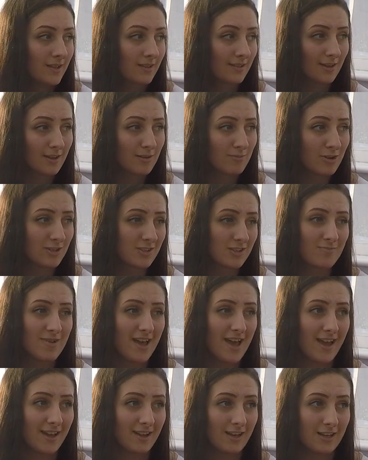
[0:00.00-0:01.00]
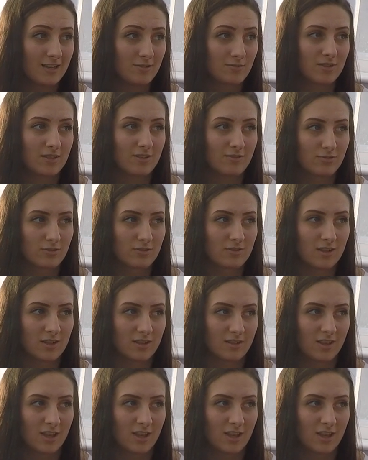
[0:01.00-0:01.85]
can I borrow some hair clips? And everyone's like,